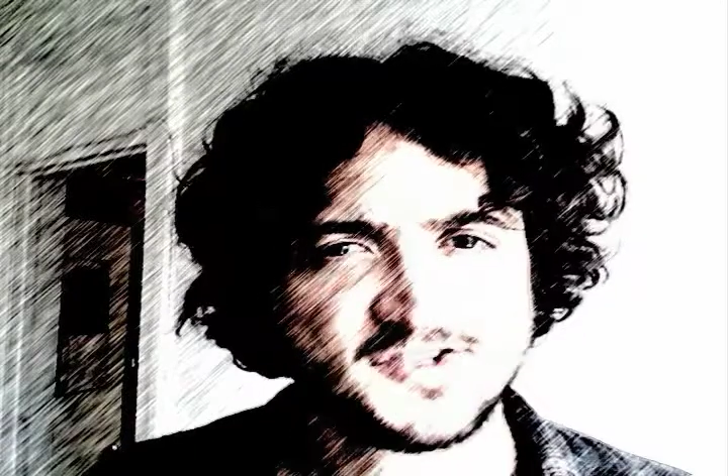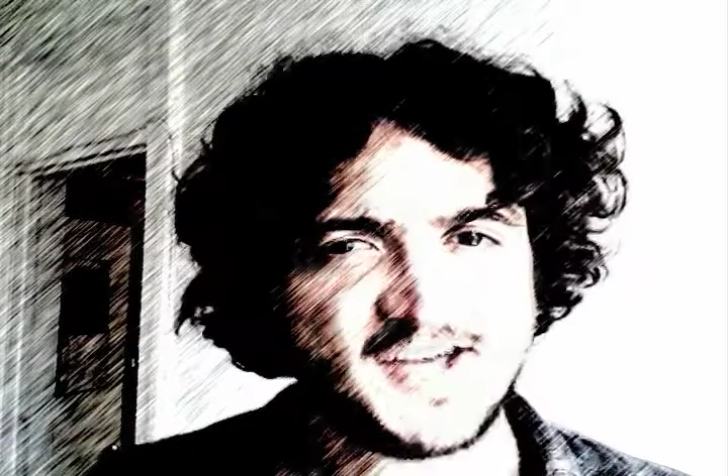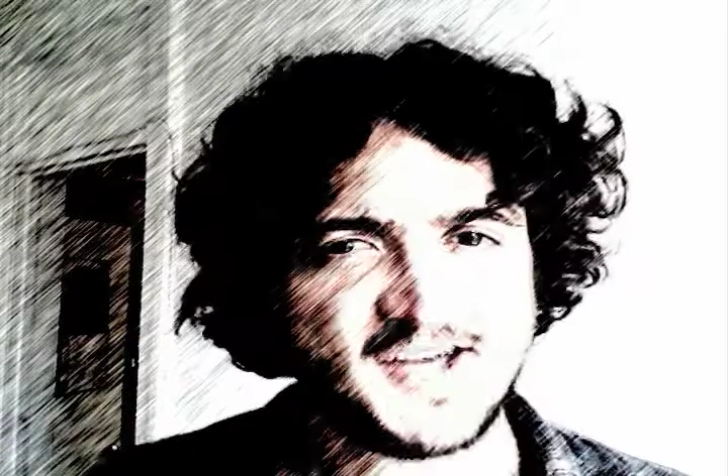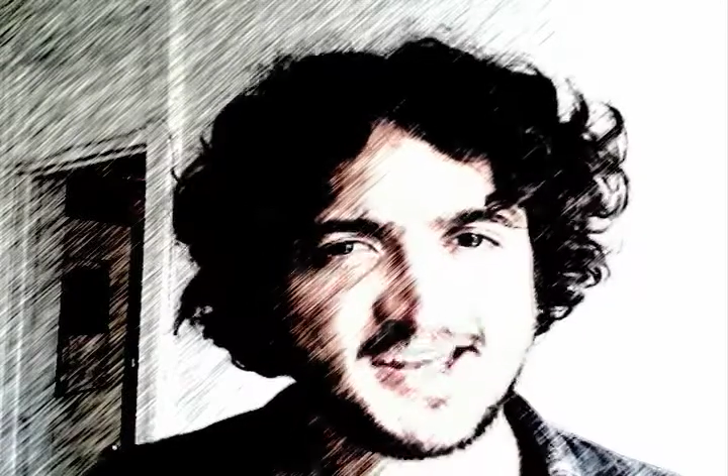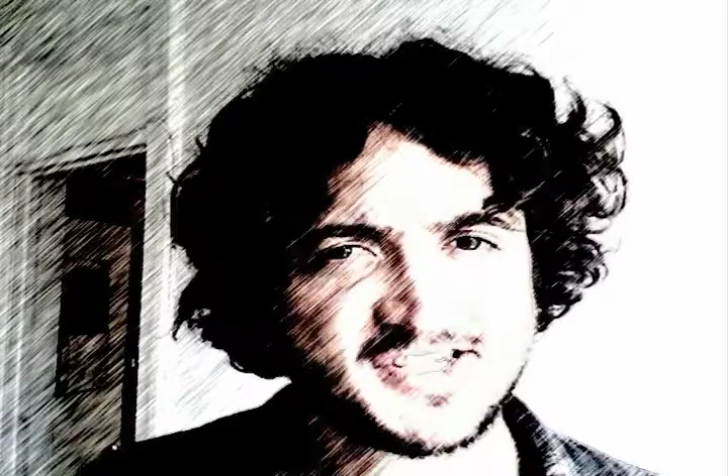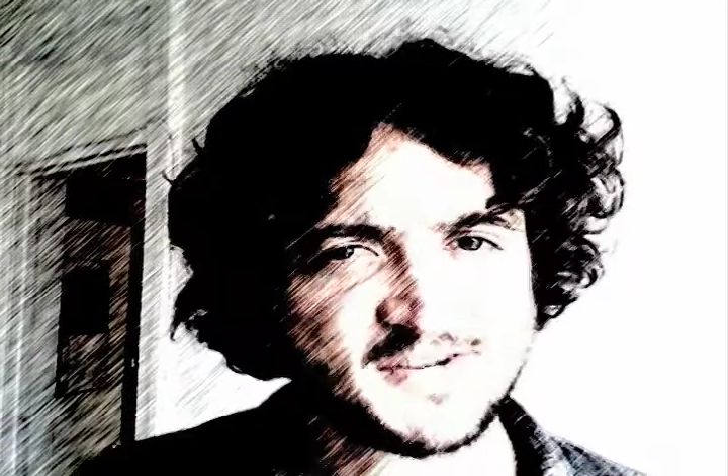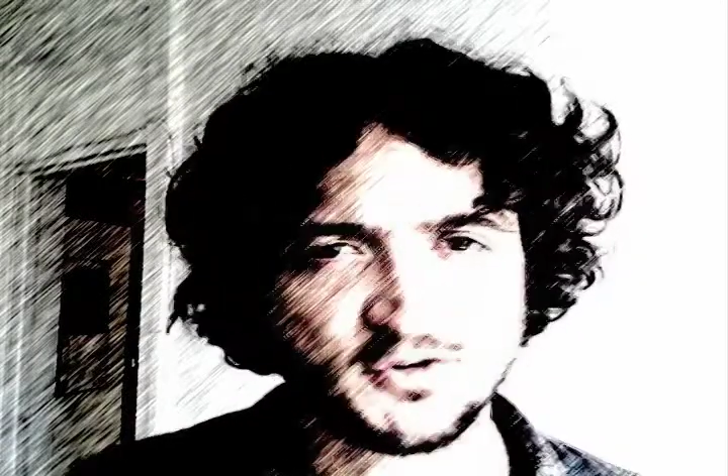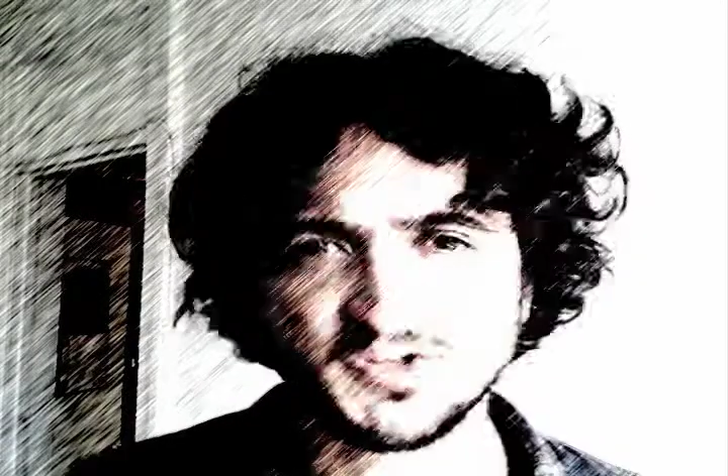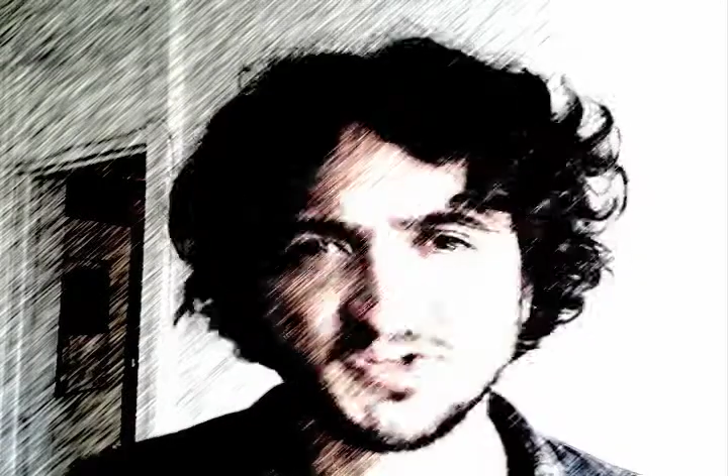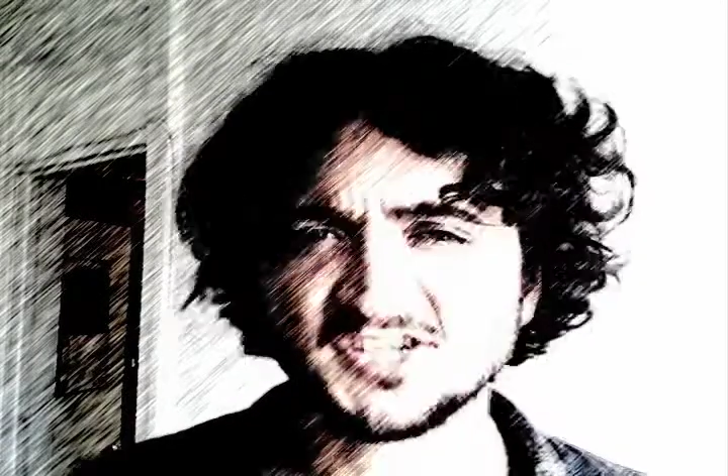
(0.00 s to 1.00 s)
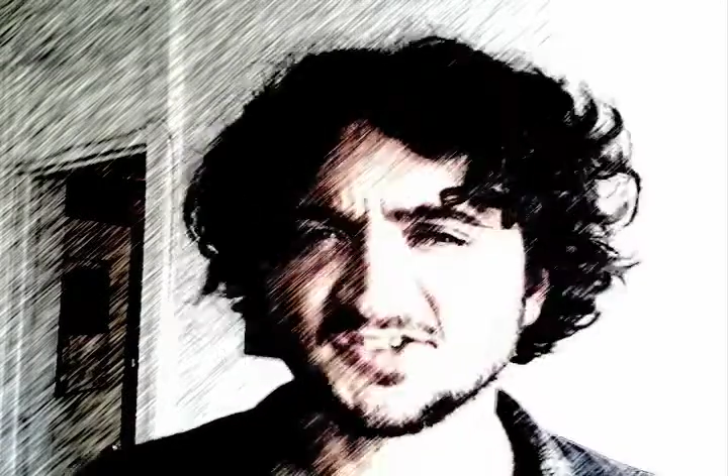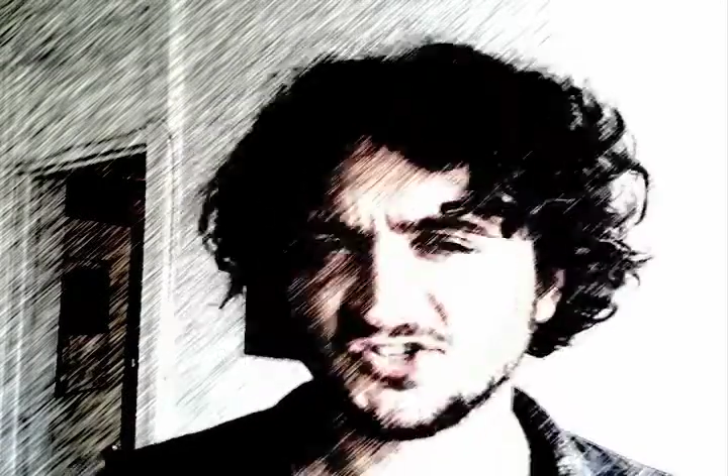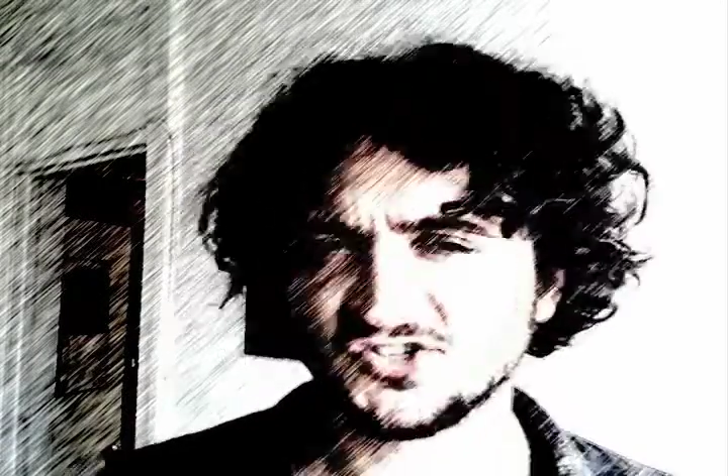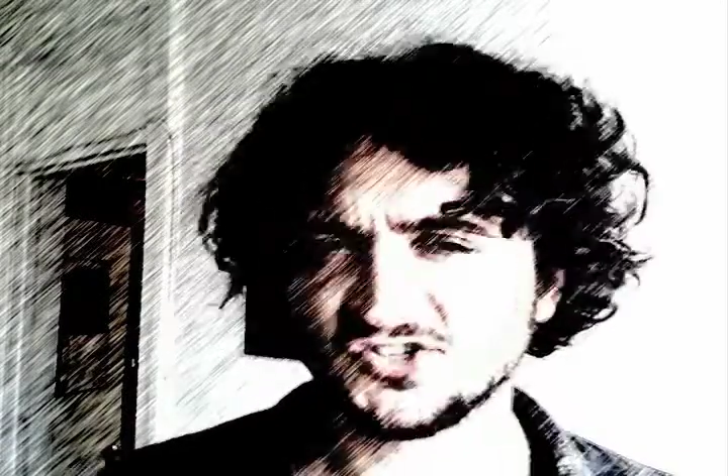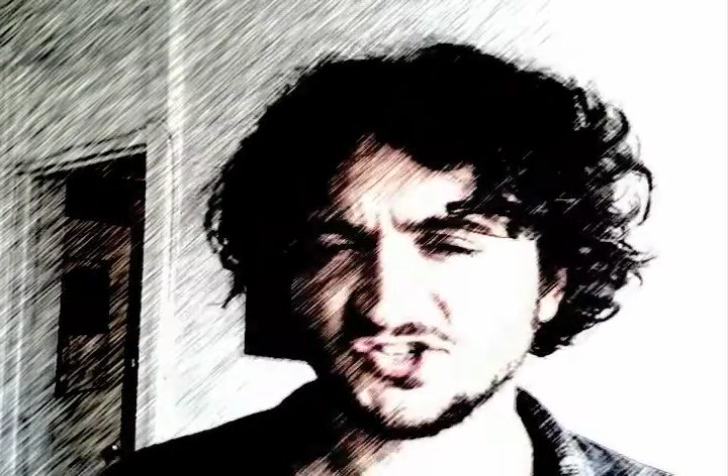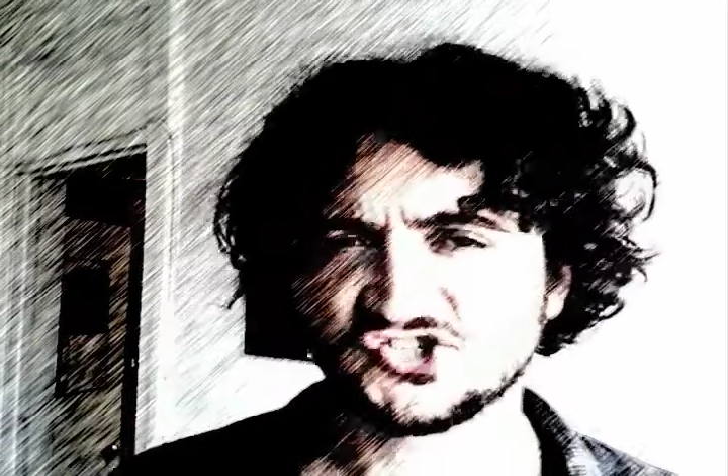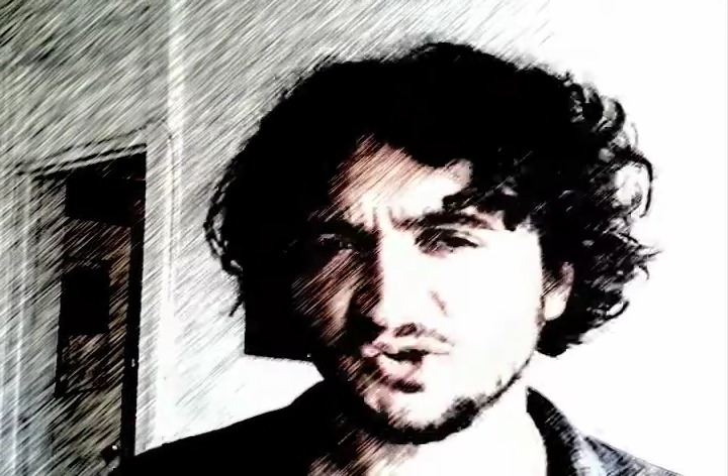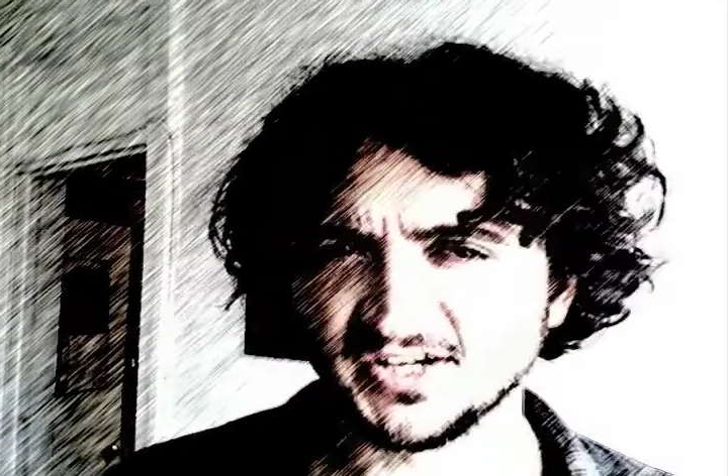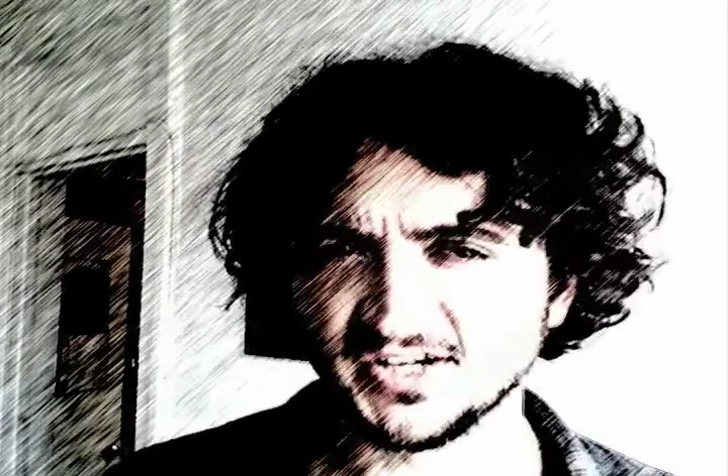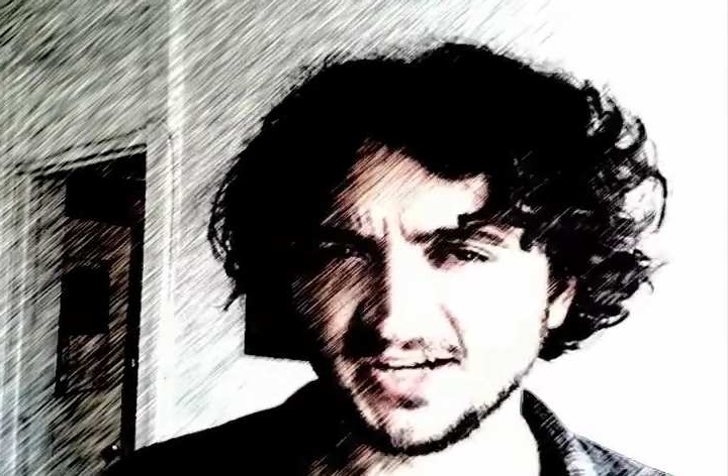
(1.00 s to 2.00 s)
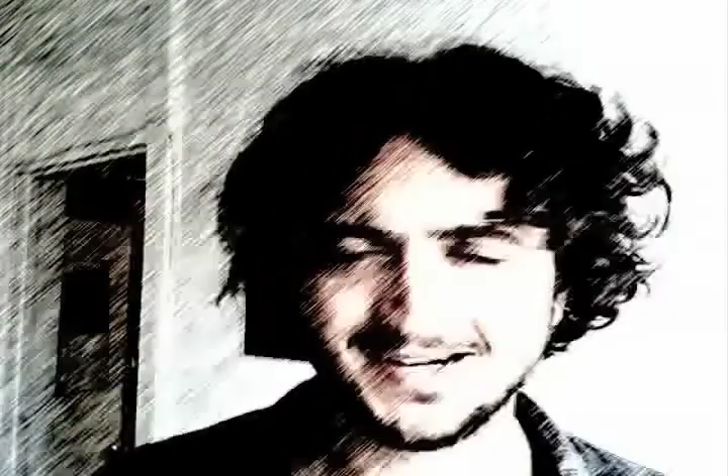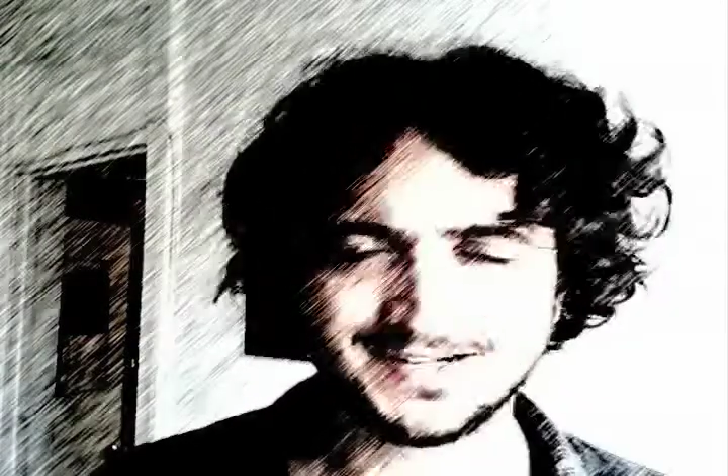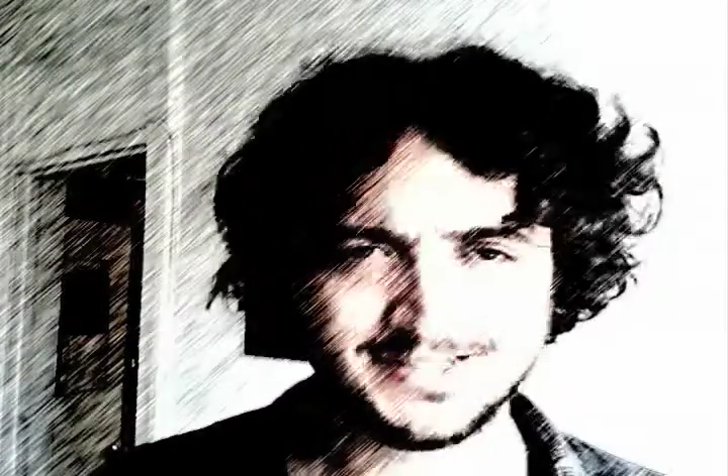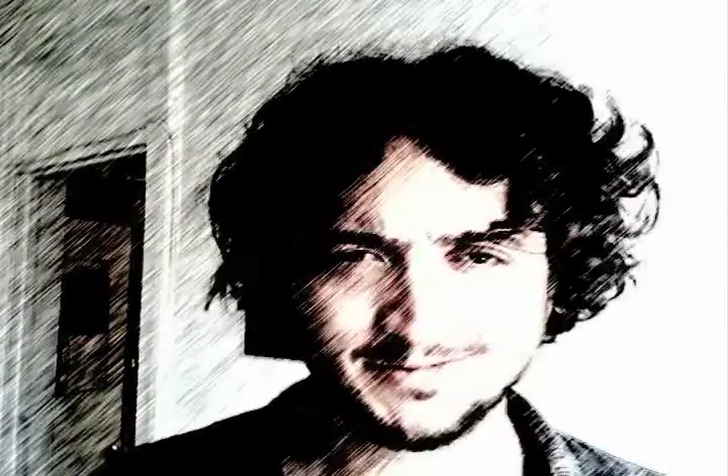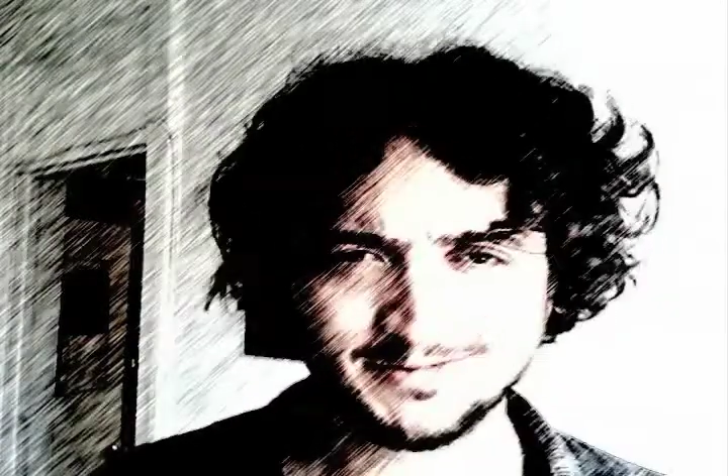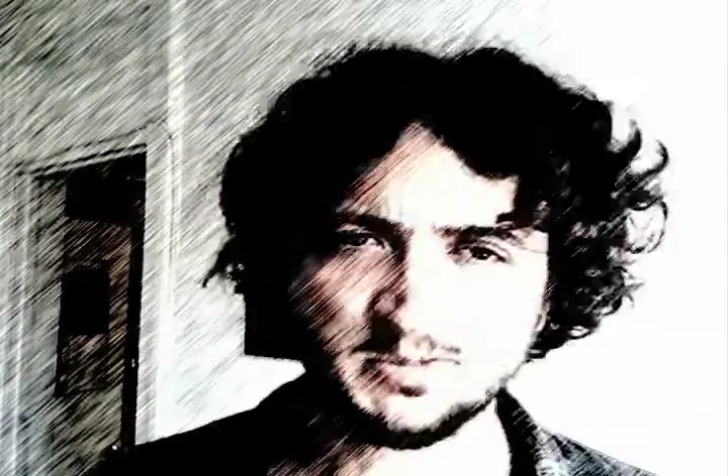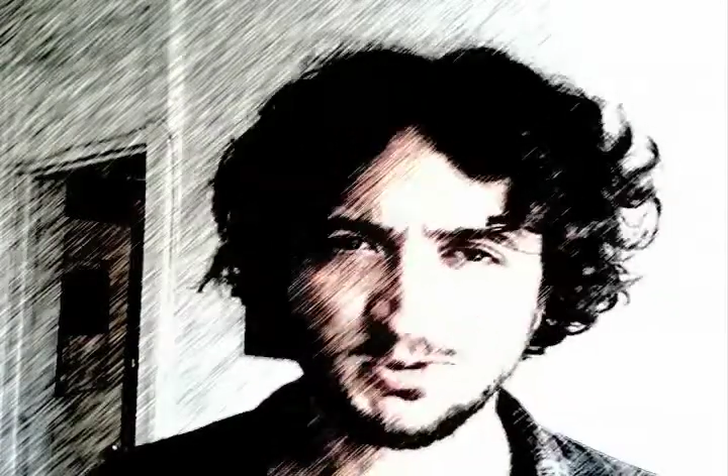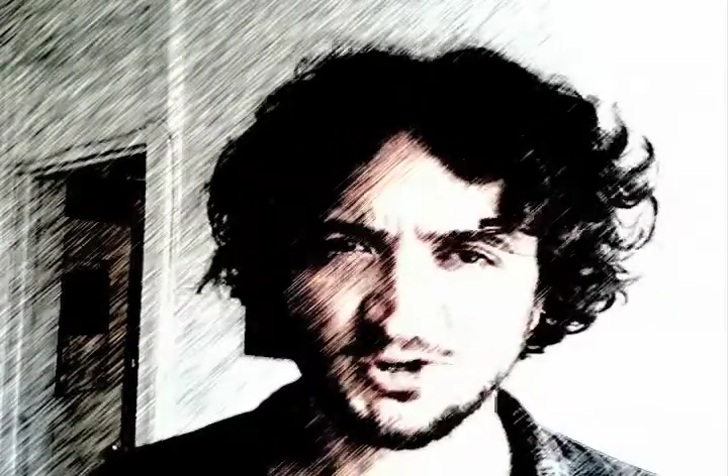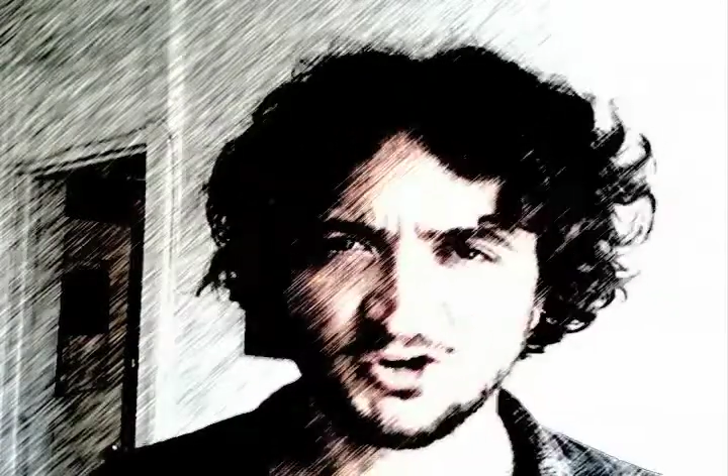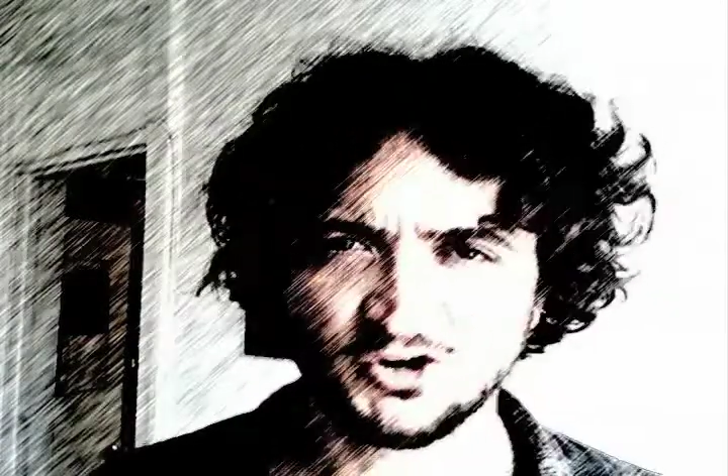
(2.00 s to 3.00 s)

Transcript: Scientific research has shown that ugly people